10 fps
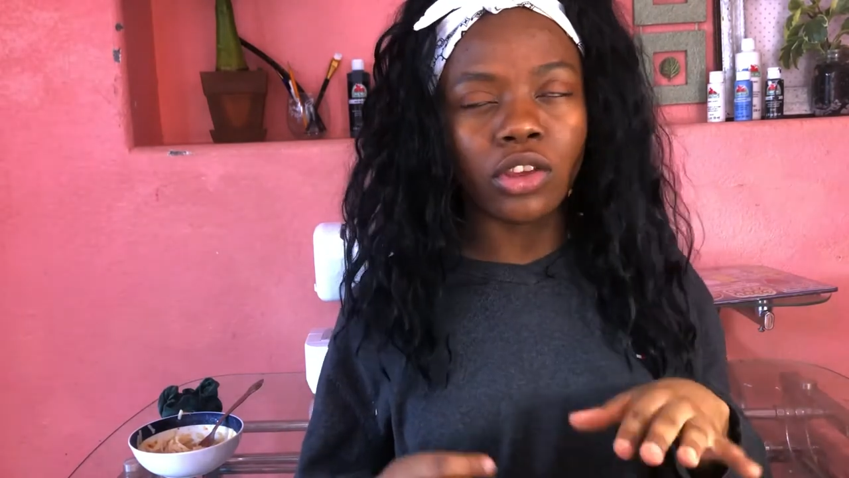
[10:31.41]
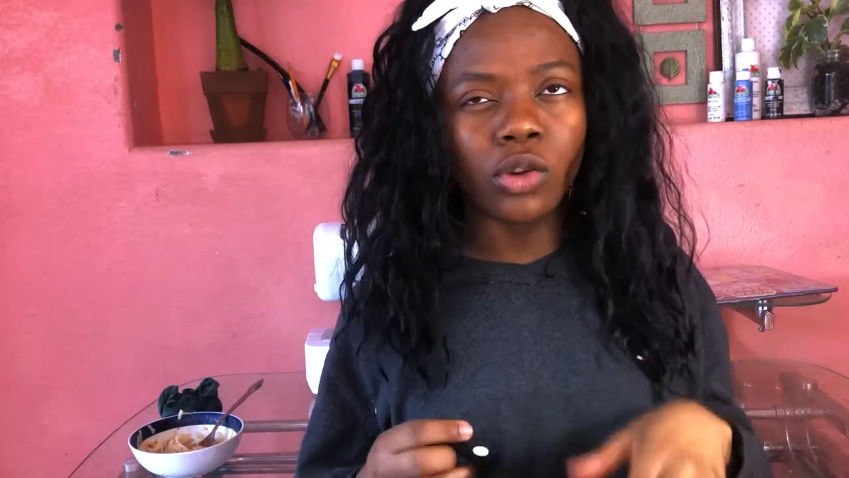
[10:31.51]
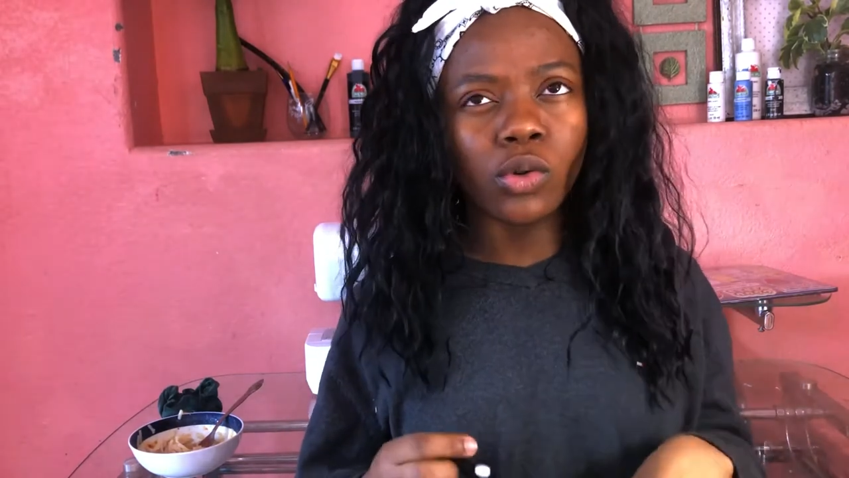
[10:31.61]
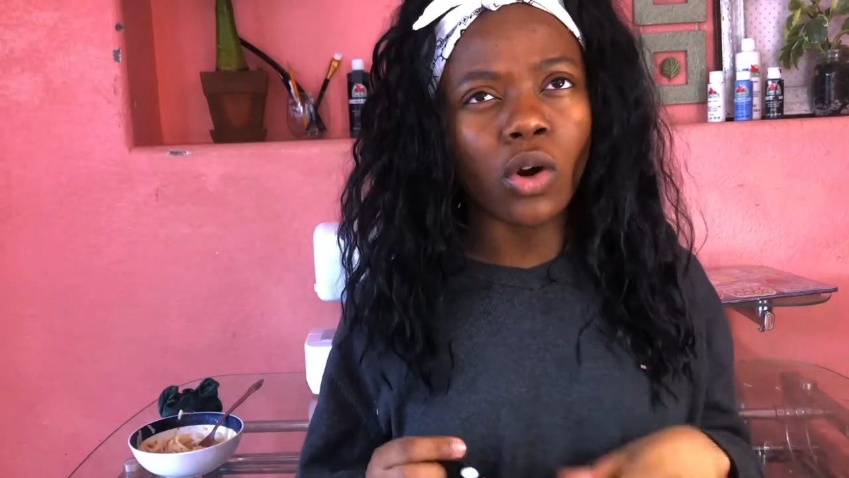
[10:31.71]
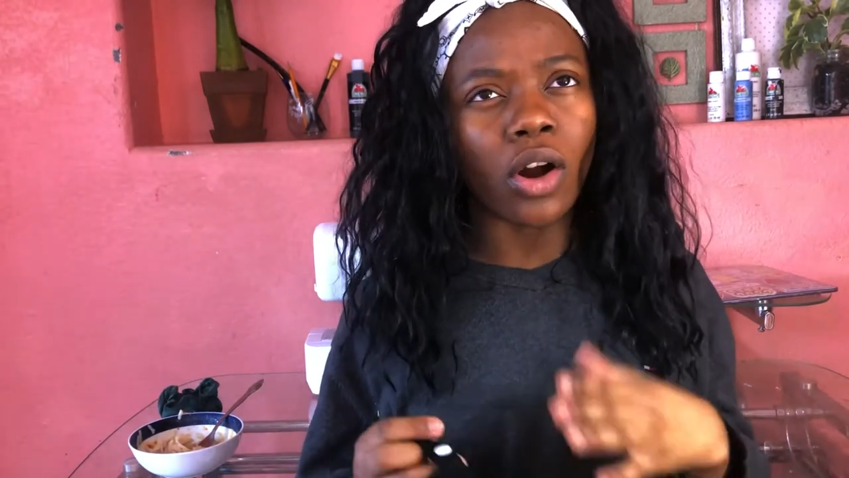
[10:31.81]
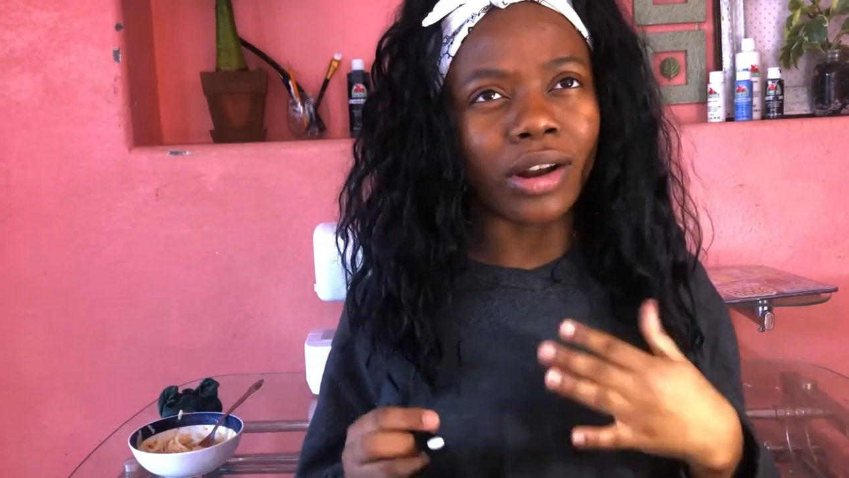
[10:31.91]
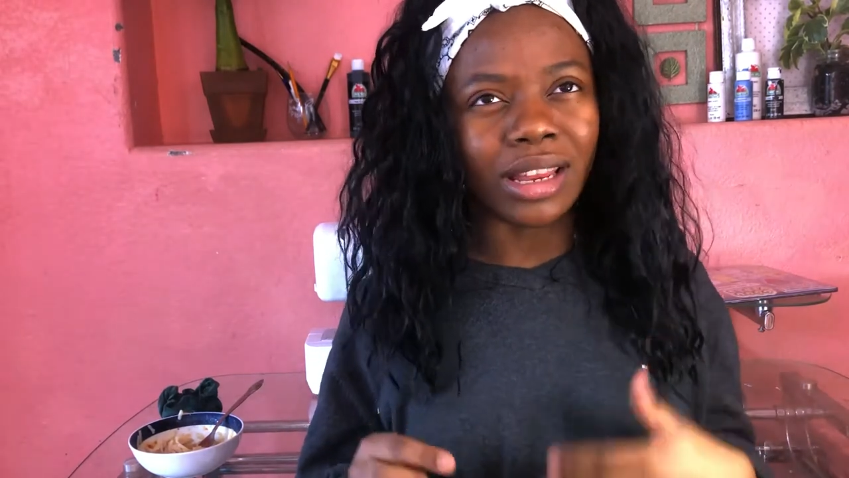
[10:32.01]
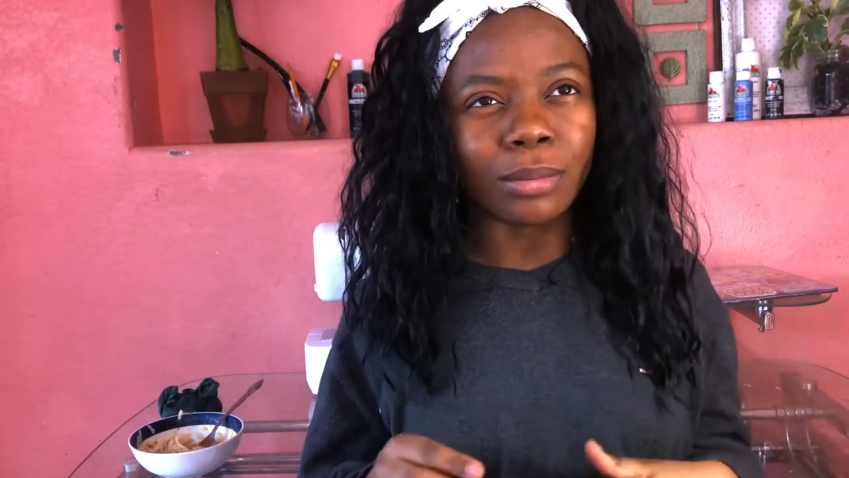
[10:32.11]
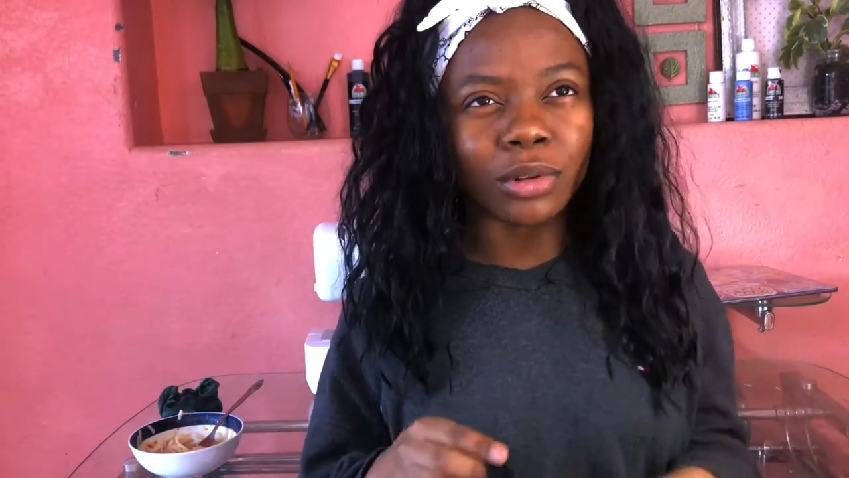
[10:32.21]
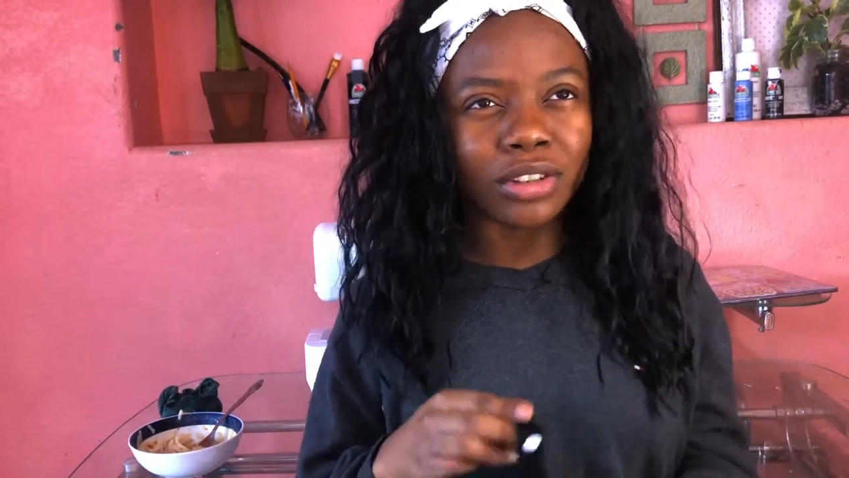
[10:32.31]
you are
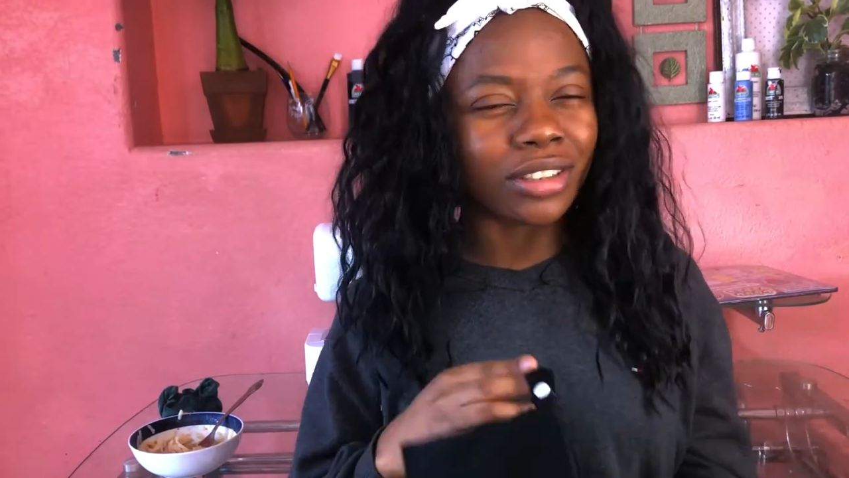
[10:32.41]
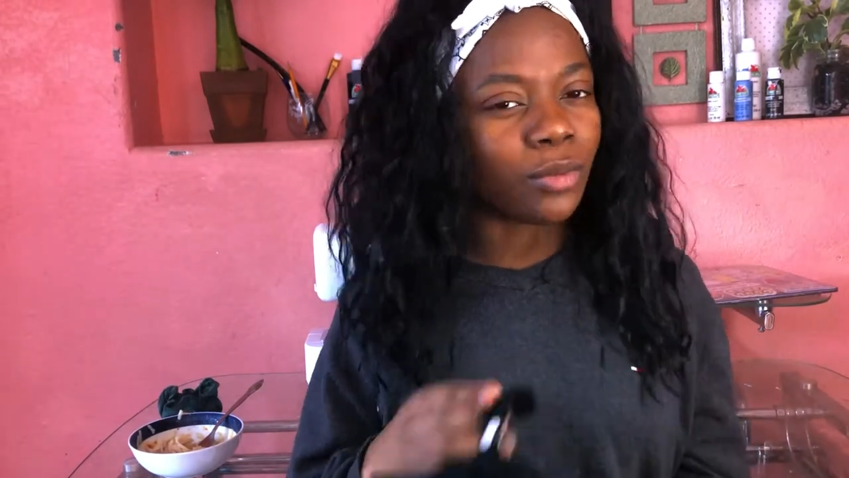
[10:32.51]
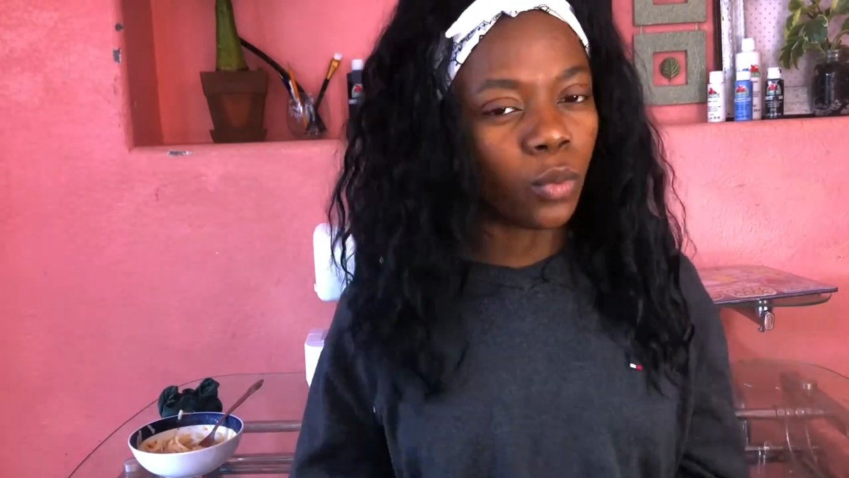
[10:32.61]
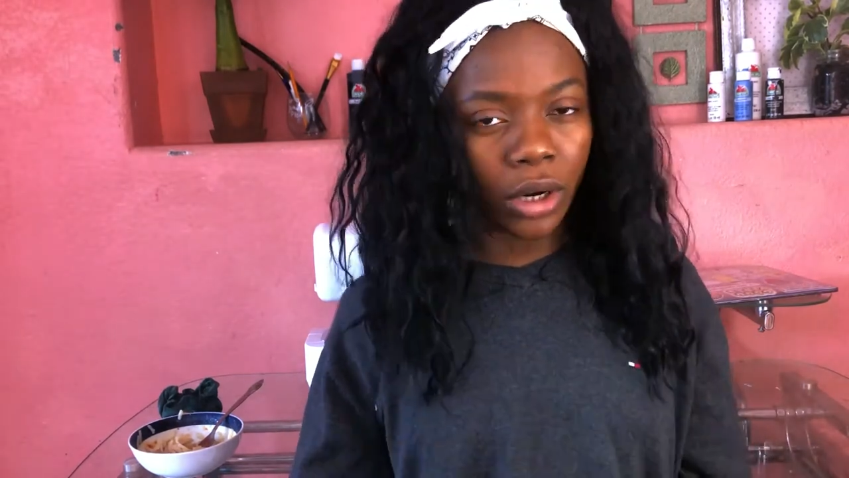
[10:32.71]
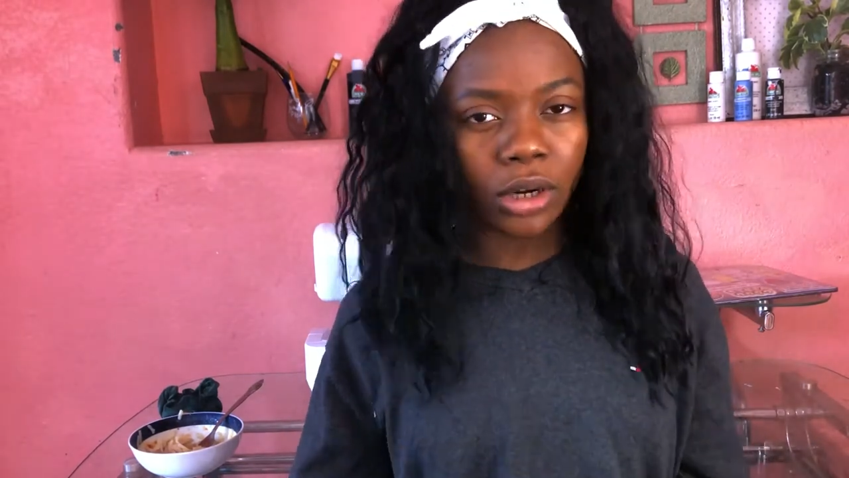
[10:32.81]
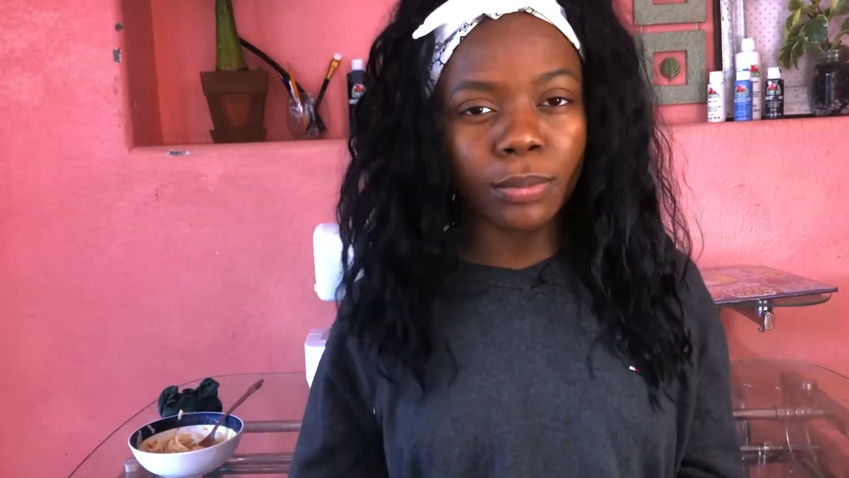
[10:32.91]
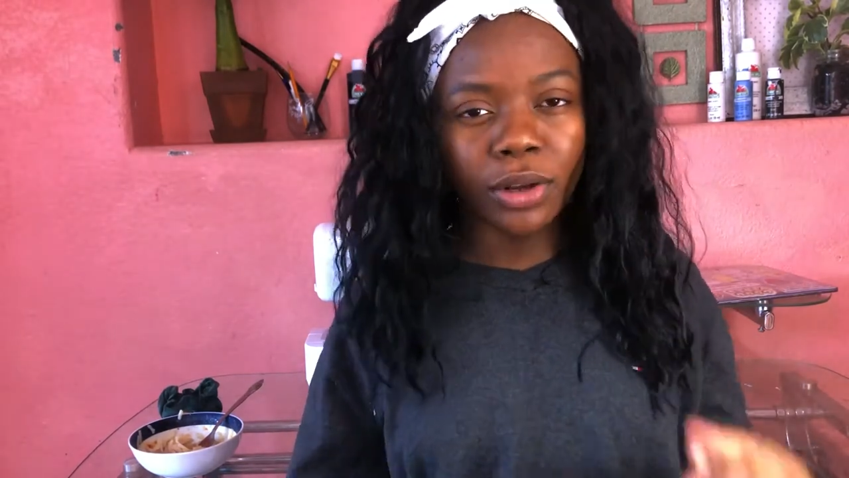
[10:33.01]
able to wear